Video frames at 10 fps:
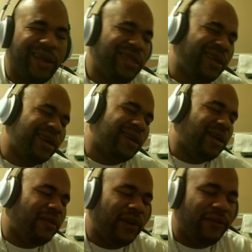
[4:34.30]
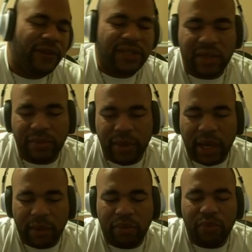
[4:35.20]
I think if I fish a little
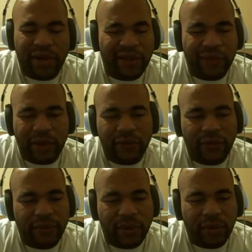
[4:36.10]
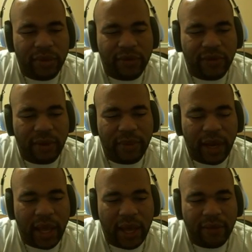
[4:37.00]
bit, I can definitely do 50 with the
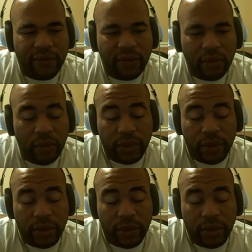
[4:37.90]
setup that I have.